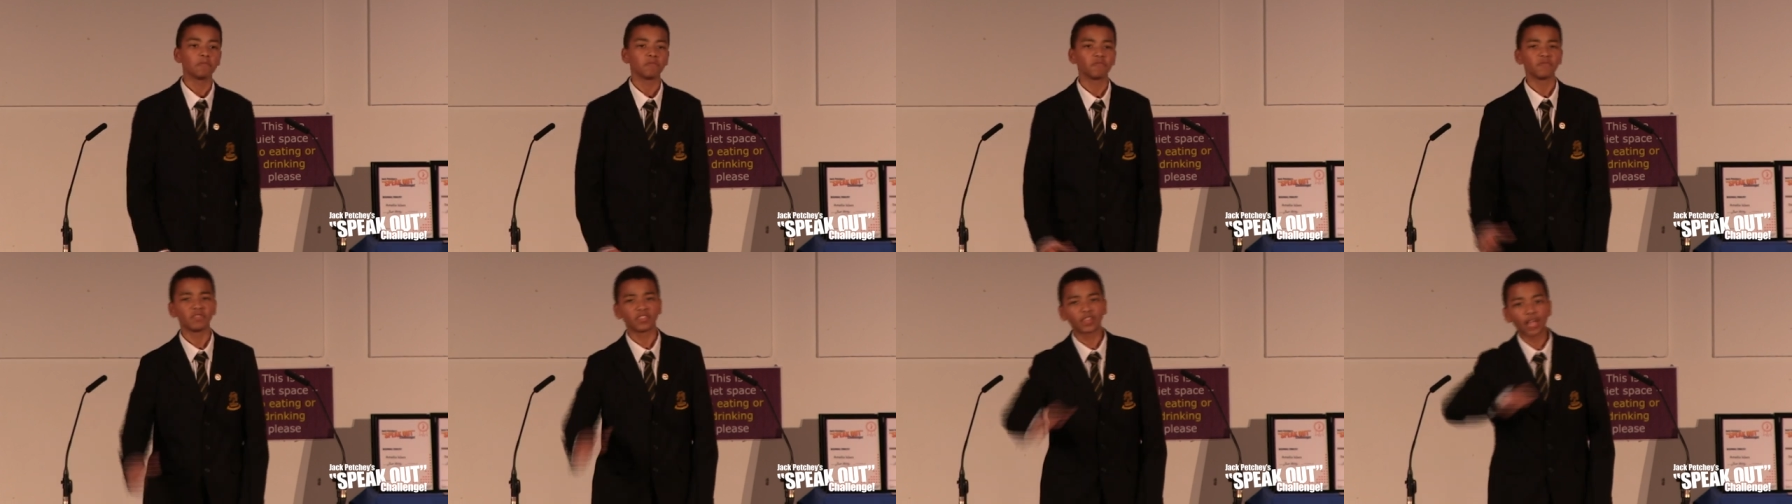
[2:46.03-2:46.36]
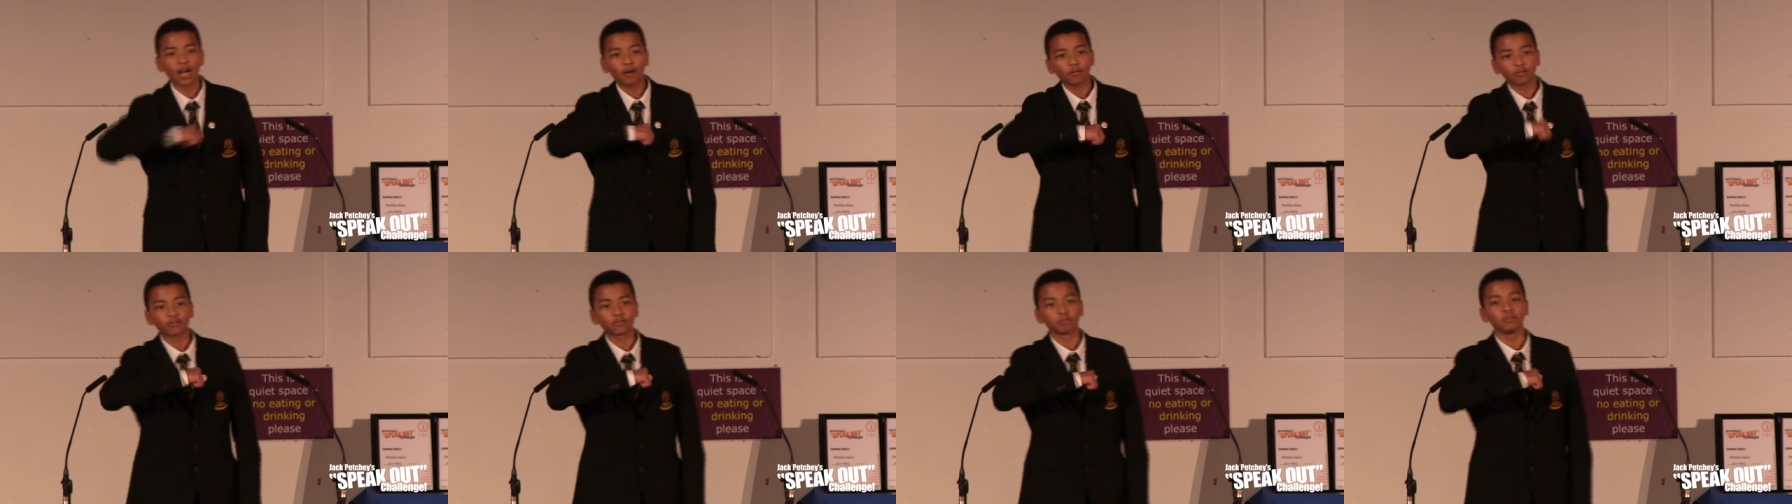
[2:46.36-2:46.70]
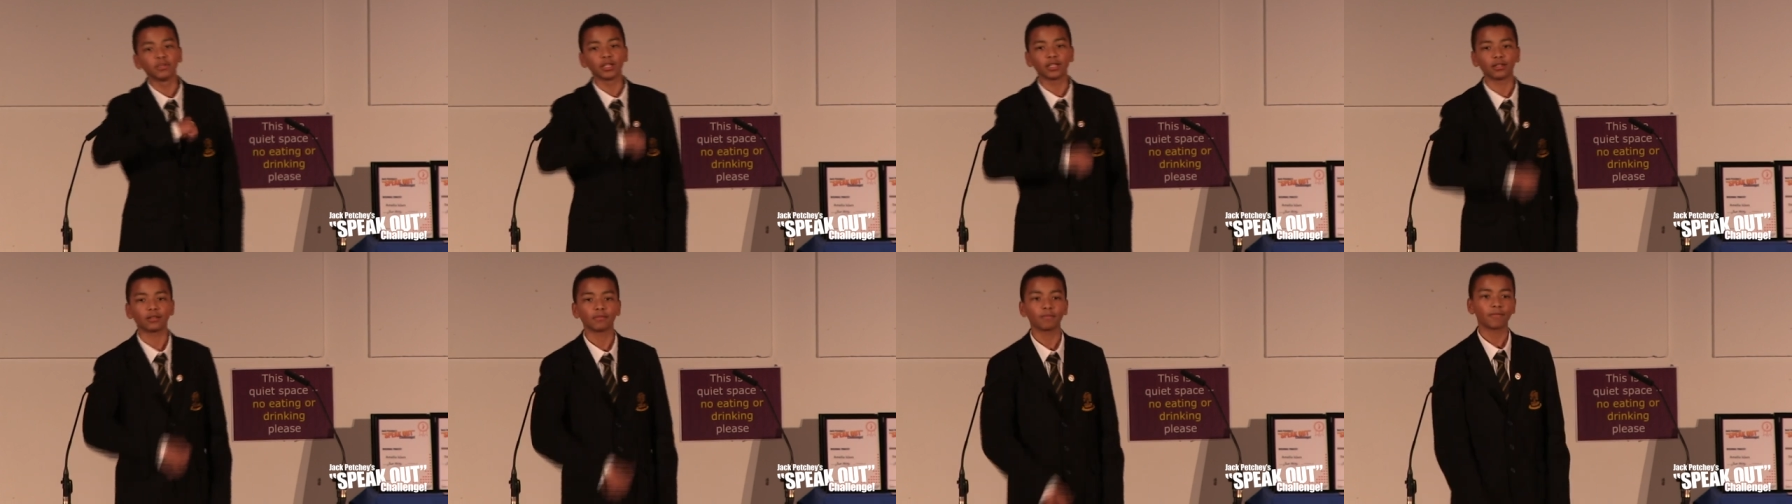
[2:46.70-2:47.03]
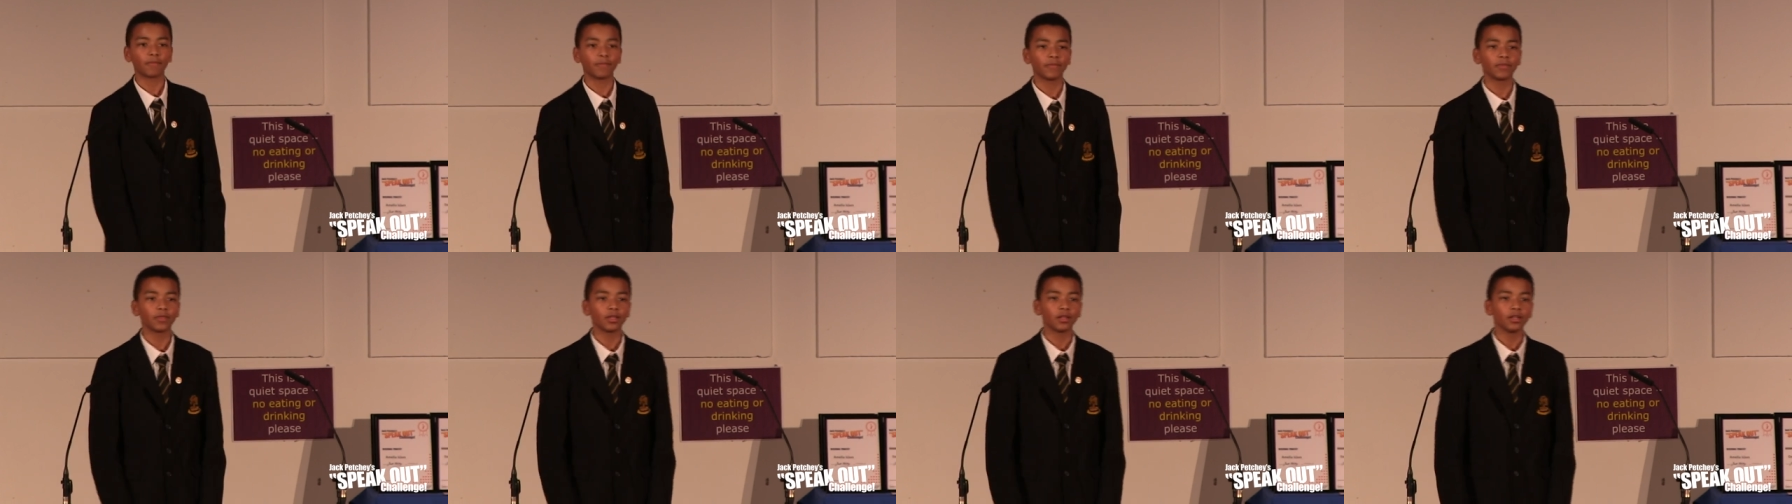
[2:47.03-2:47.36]
that was me.
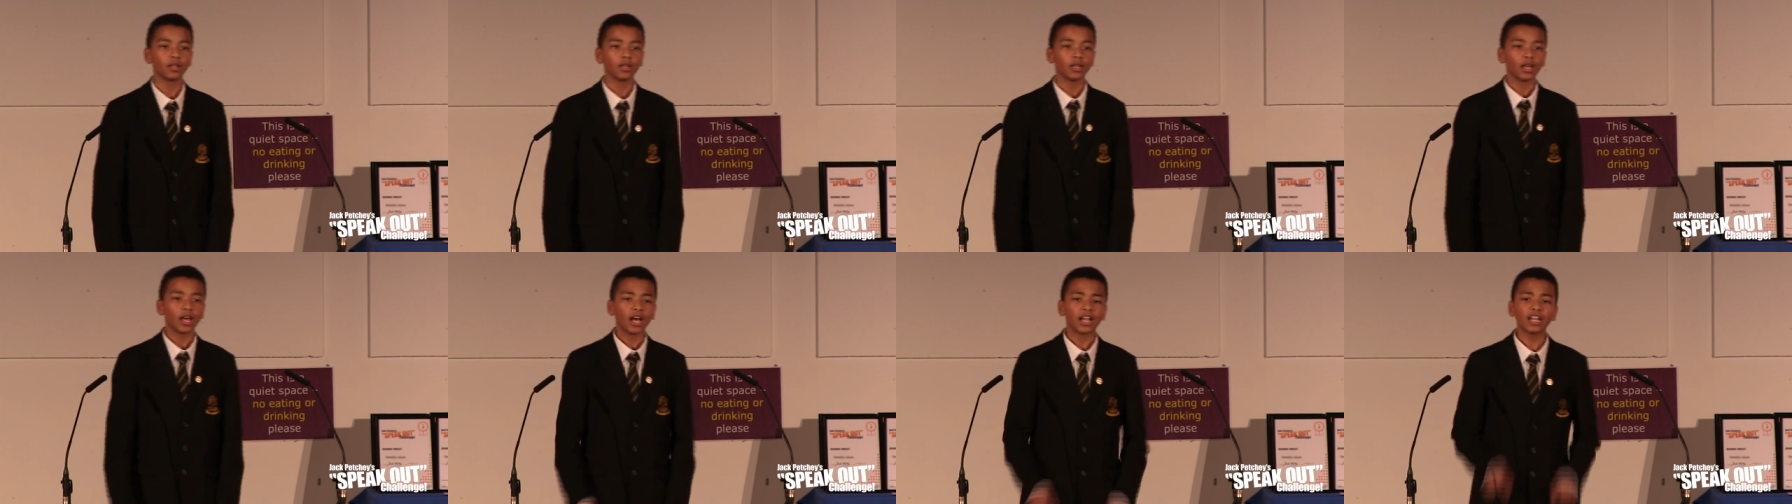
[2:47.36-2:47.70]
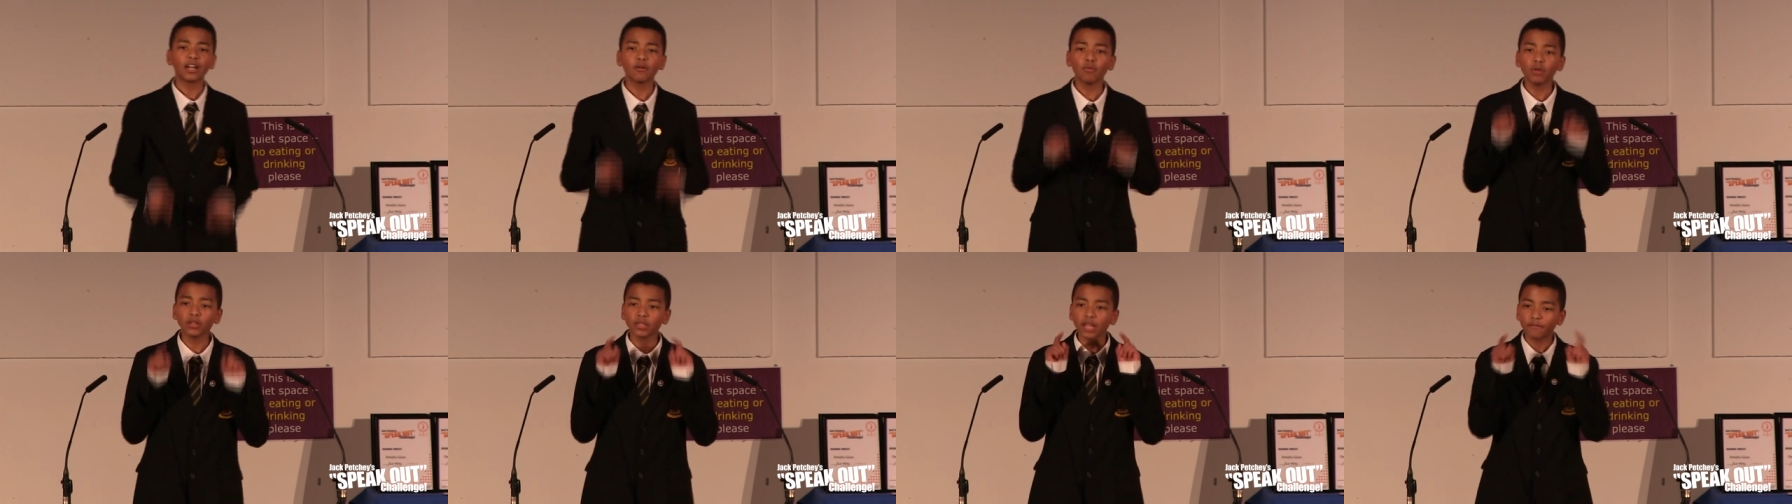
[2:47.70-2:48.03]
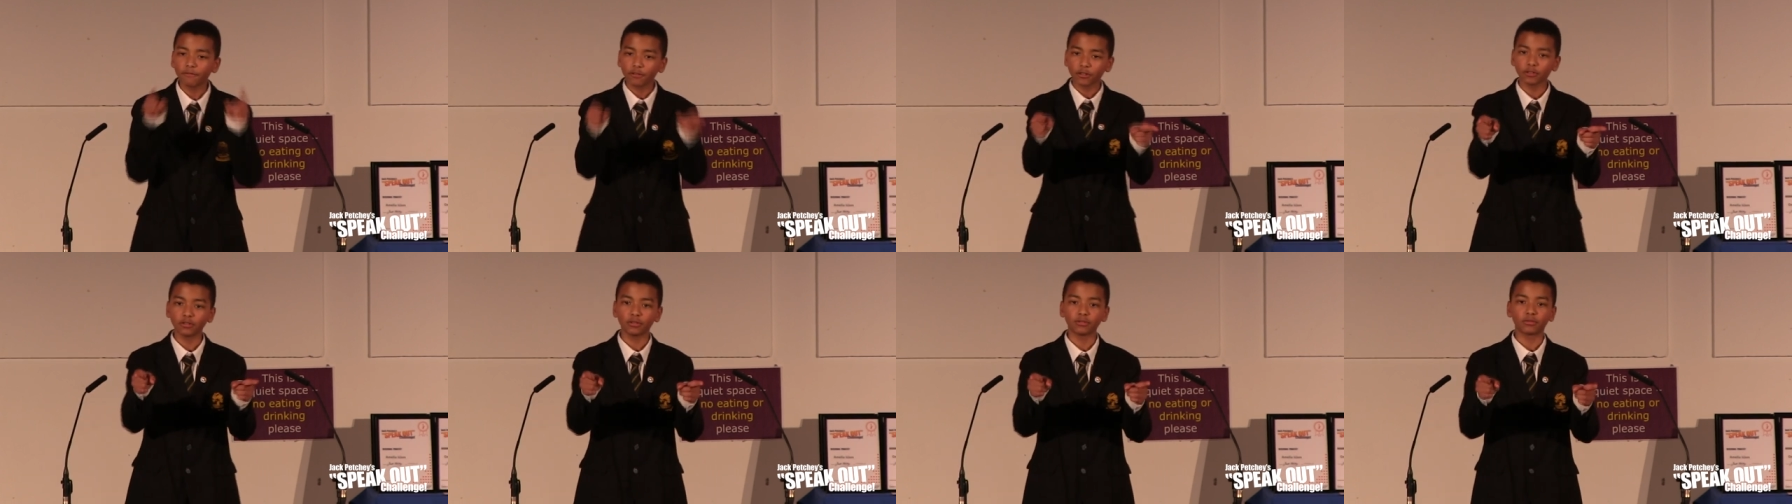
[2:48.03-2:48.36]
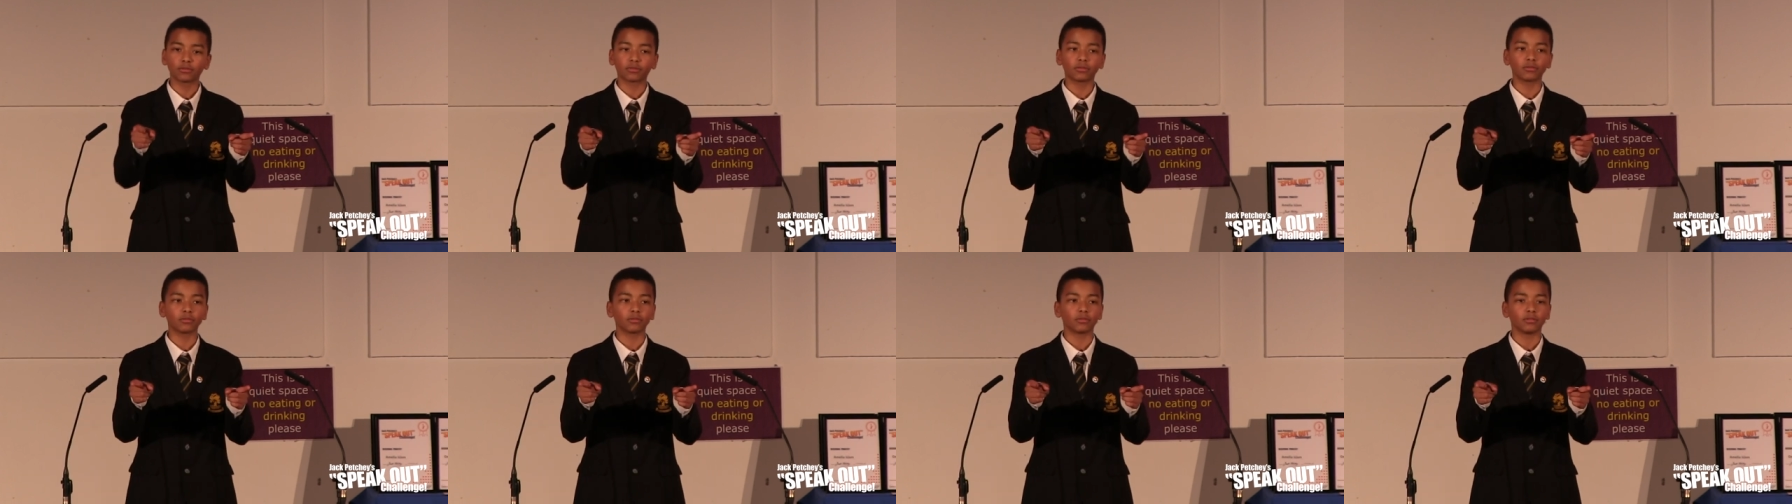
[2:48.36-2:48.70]
And I want that for you
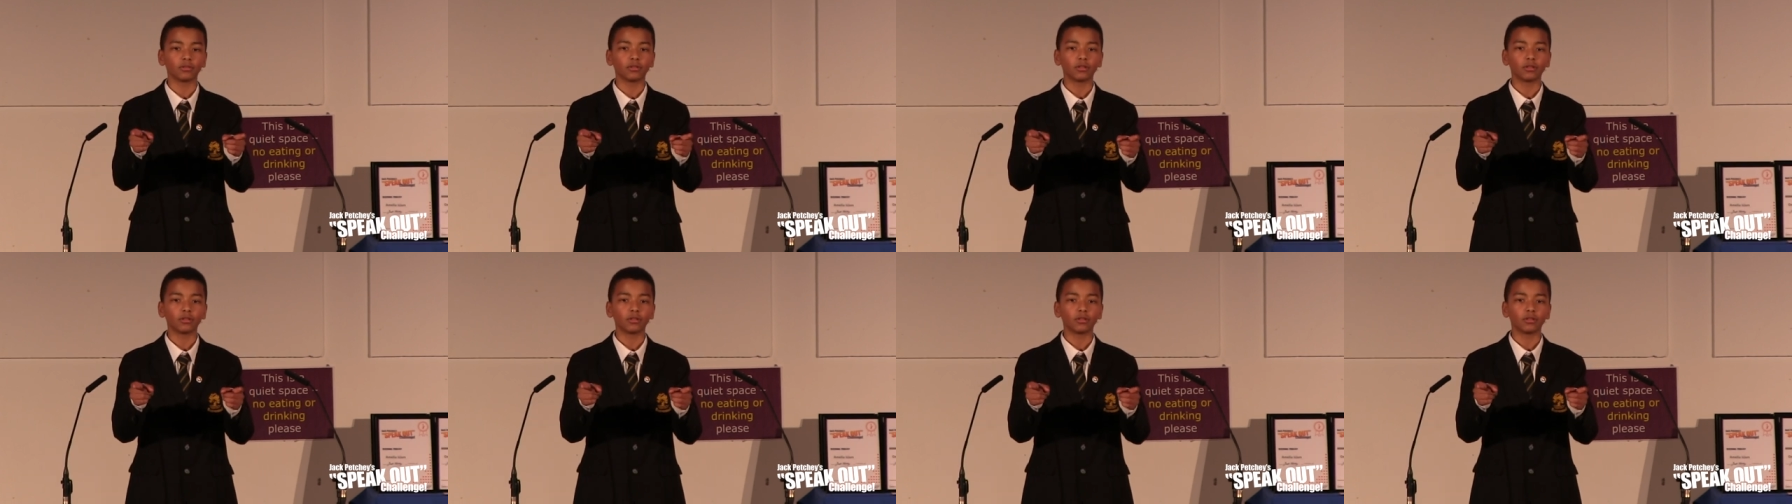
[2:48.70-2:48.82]
too.